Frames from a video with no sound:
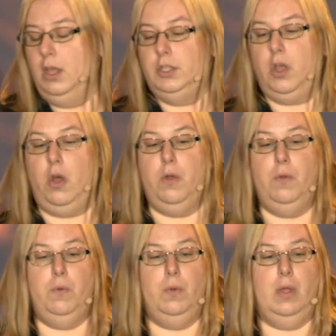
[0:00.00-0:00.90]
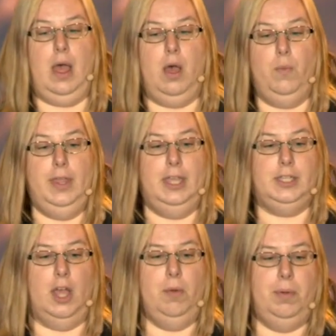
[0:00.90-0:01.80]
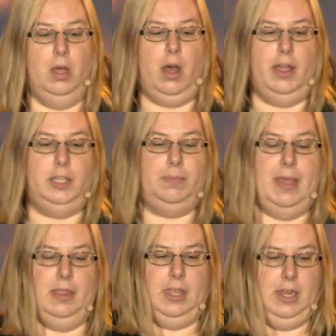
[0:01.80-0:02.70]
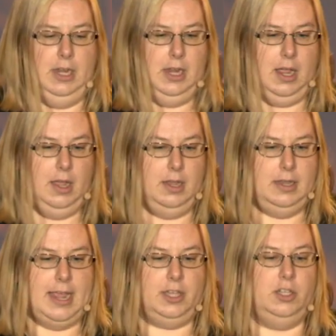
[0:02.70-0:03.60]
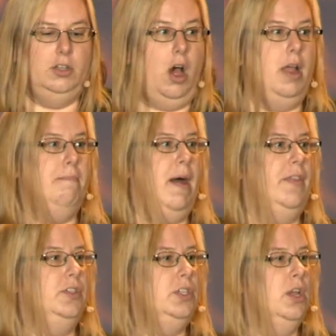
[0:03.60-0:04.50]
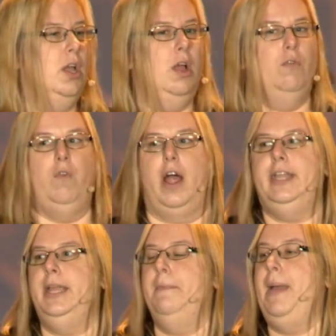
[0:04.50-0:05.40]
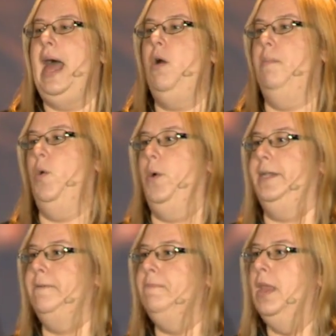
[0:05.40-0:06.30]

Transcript: So, uh, with his help, I spent the uh, next nine months writing PowerPoint.